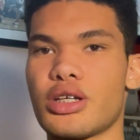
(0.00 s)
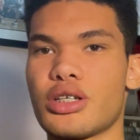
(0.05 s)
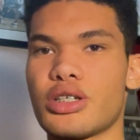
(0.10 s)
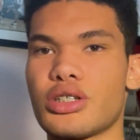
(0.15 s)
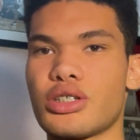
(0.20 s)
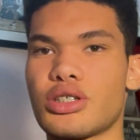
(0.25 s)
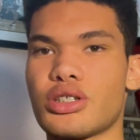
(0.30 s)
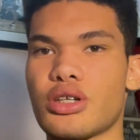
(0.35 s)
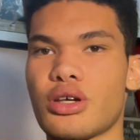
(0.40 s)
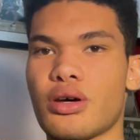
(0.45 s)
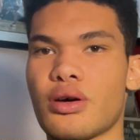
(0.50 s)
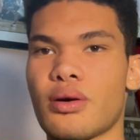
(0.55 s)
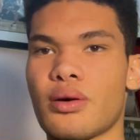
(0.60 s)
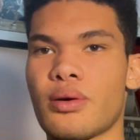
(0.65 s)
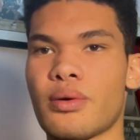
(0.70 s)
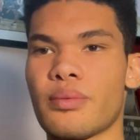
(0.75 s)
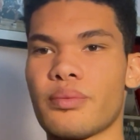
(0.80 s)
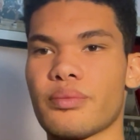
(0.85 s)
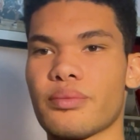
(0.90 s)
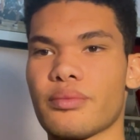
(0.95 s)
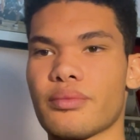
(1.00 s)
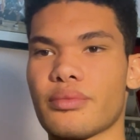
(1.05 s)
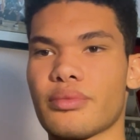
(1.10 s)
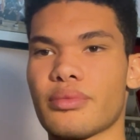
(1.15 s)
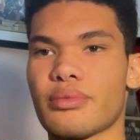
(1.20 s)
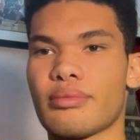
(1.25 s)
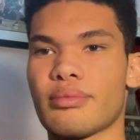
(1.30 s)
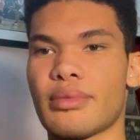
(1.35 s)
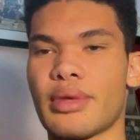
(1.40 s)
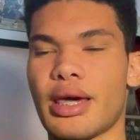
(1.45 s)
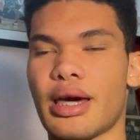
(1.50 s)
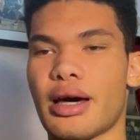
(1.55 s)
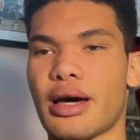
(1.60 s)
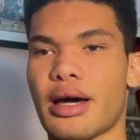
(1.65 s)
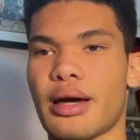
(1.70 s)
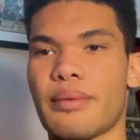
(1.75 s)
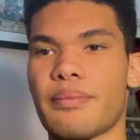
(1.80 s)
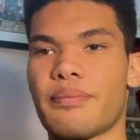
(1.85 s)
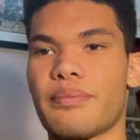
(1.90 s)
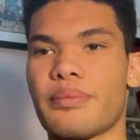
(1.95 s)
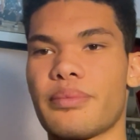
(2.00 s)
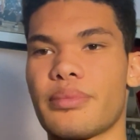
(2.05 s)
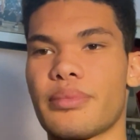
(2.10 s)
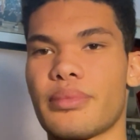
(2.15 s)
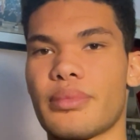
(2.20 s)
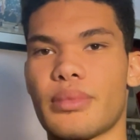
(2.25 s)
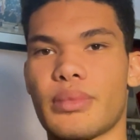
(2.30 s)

so yeah i'm